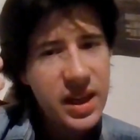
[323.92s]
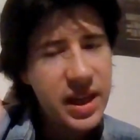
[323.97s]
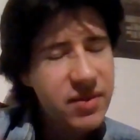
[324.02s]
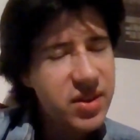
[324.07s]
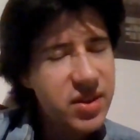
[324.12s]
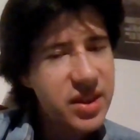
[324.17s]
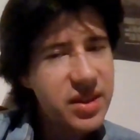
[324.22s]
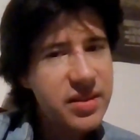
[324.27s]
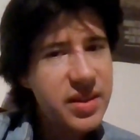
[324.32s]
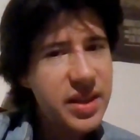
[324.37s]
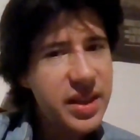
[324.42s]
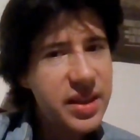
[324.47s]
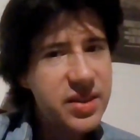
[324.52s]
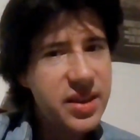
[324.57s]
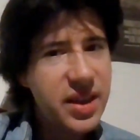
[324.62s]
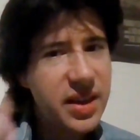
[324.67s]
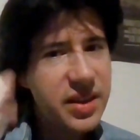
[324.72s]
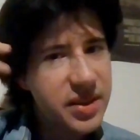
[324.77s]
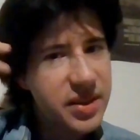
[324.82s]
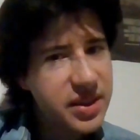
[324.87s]
given the
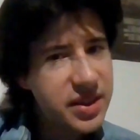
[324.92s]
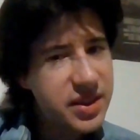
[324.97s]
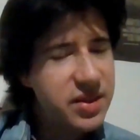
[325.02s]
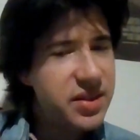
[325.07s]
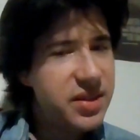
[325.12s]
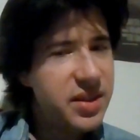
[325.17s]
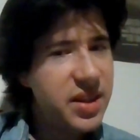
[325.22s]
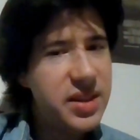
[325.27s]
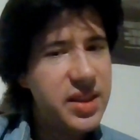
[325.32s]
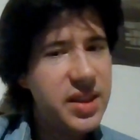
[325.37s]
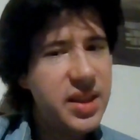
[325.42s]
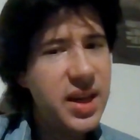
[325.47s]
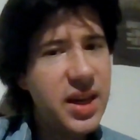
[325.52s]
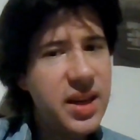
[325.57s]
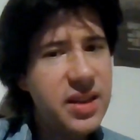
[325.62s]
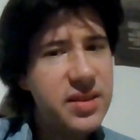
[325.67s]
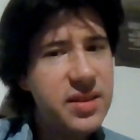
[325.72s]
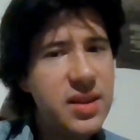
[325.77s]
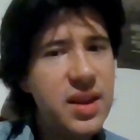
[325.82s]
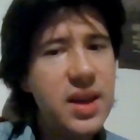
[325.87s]
anxieties that he
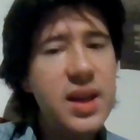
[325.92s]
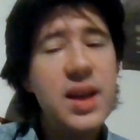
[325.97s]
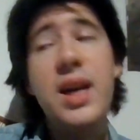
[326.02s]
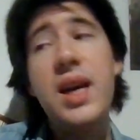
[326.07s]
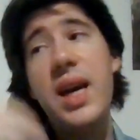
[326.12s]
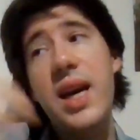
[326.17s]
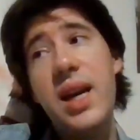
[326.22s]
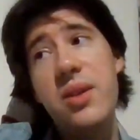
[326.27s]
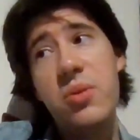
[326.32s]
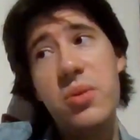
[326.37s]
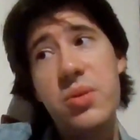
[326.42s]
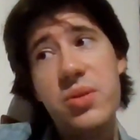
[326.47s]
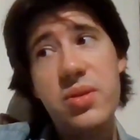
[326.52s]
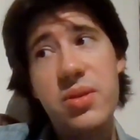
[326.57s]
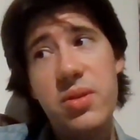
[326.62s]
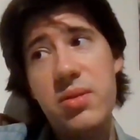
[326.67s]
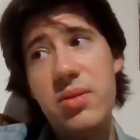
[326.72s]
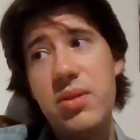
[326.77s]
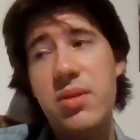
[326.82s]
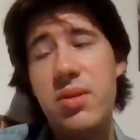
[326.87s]
has, and
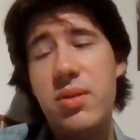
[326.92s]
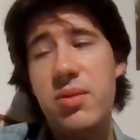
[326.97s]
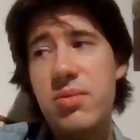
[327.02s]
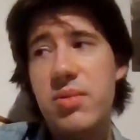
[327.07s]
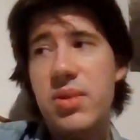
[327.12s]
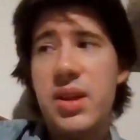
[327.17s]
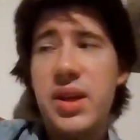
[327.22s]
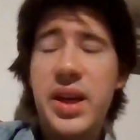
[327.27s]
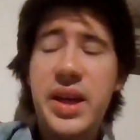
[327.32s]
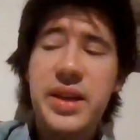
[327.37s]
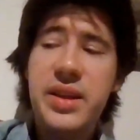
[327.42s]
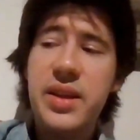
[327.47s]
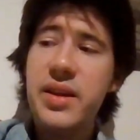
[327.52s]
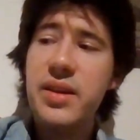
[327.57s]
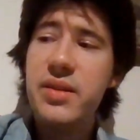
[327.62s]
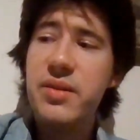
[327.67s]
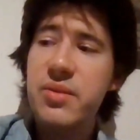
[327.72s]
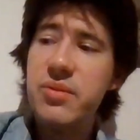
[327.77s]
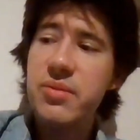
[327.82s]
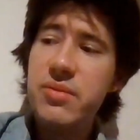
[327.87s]
also
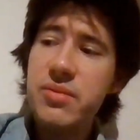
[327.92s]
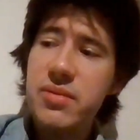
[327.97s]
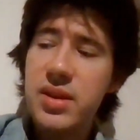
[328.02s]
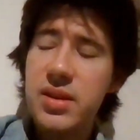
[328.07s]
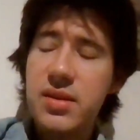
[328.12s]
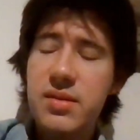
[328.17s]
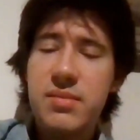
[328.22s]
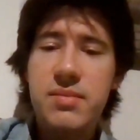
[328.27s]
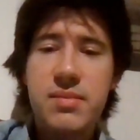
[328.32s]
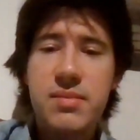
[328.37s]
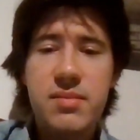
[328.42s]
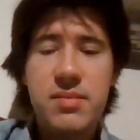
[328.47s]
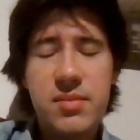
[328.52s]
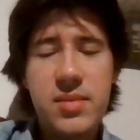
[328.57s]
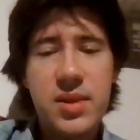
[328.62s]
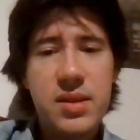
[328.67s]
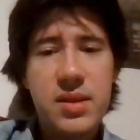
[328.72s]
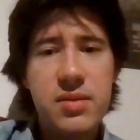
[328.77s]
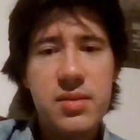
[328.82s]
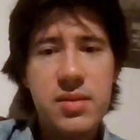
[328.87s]
connecting to
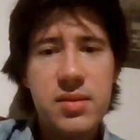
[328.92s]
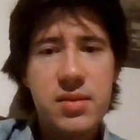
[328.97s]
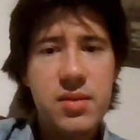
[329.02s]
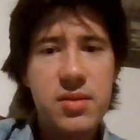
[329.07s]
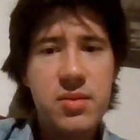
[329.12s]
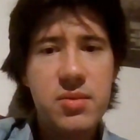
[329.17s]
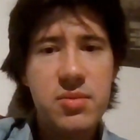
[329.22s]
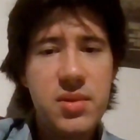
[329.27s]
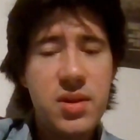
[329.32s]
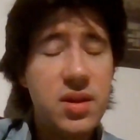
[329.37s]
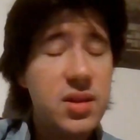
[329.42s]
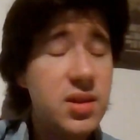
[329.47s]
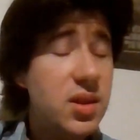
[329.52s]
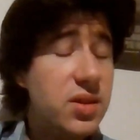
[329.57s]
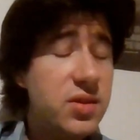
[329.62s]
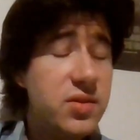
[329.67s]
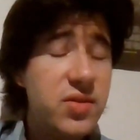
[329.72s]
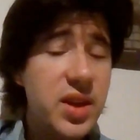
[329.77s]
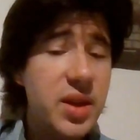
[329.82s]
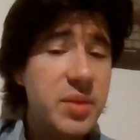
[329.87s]
well, long
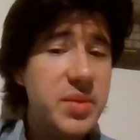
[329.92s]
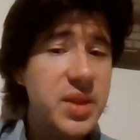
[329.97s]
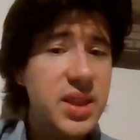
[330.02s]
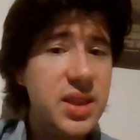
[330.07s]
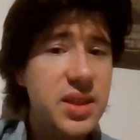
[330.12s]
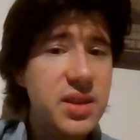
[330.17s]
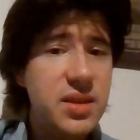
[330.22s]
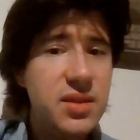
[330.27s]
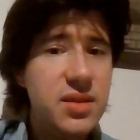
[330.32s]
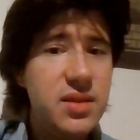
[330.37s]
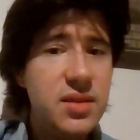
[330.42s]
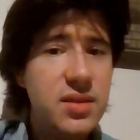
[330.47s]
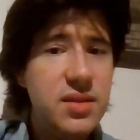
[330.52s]
lost family.